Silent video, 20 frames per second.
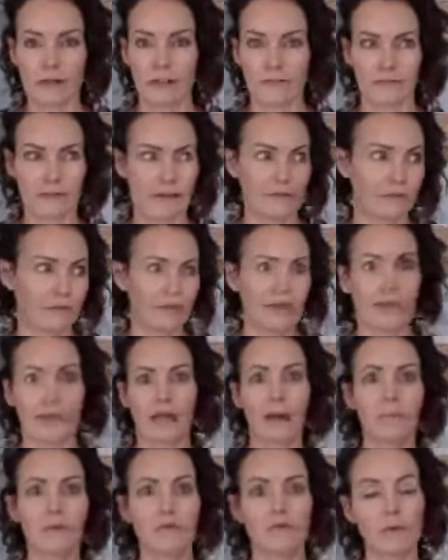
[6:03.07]
and I've never done
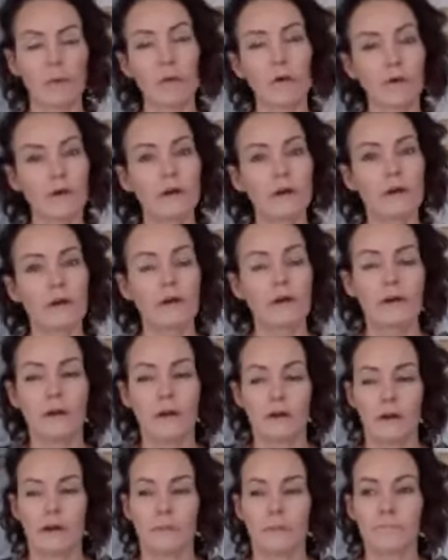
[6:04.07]
that before.
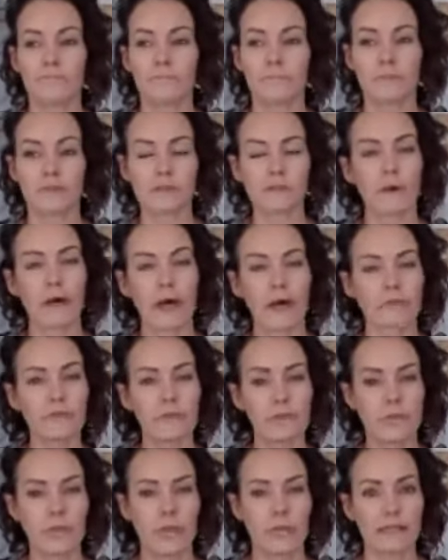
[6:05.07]
So
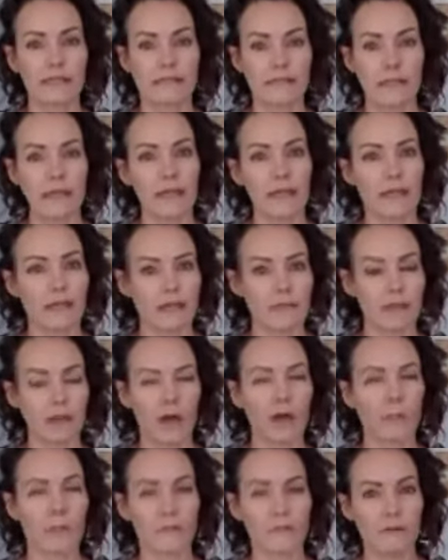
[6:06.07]
having an ICA kind of
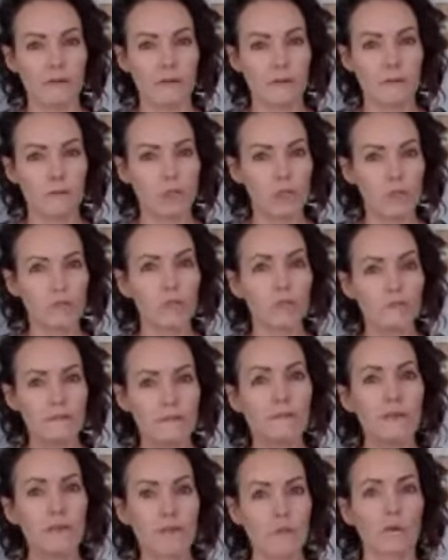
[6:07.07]
helps you use
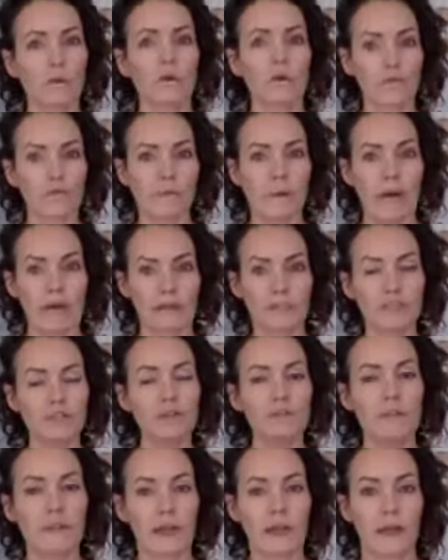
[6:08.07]
their words back
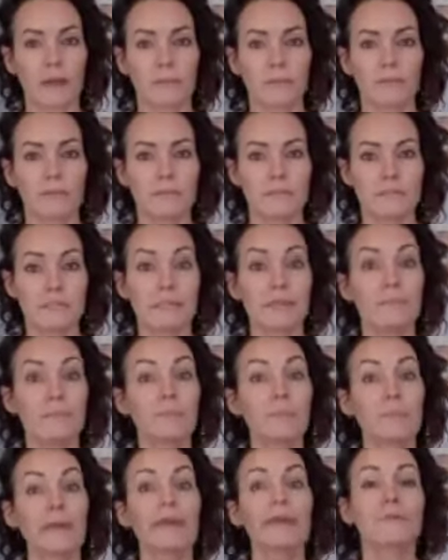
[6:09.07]
to them to
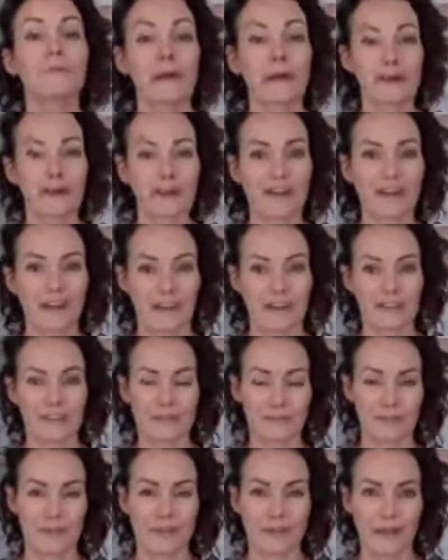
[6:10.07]
make a better
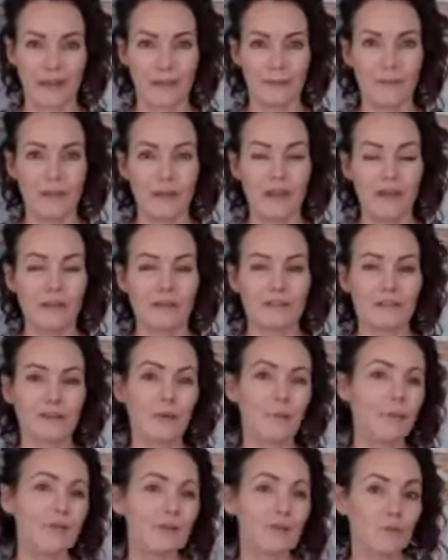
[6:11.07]
connection with them, so
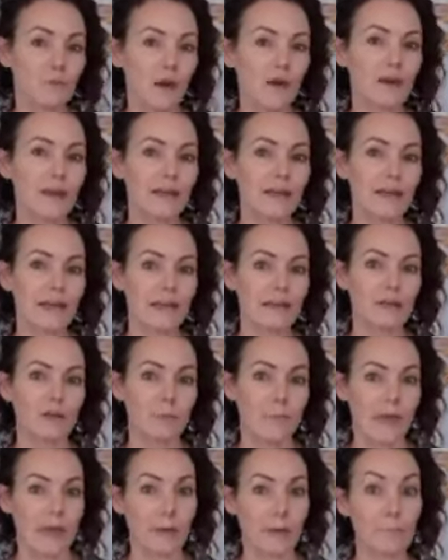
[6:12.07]
that when you're marketing,
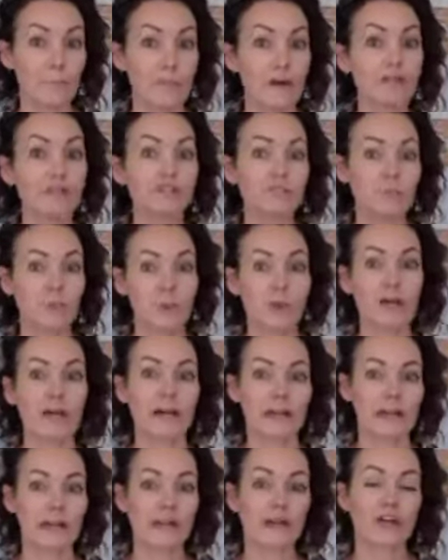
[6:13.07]
you make a much more
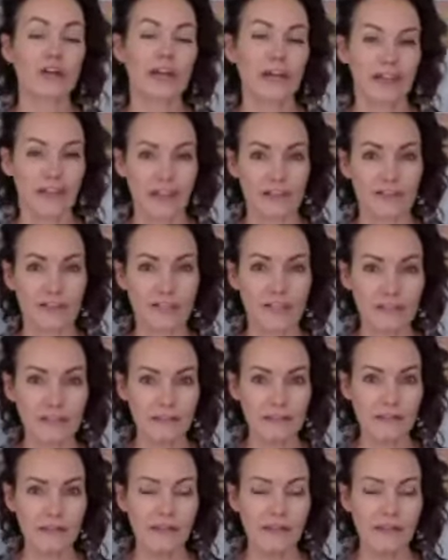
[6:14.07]
clear connection,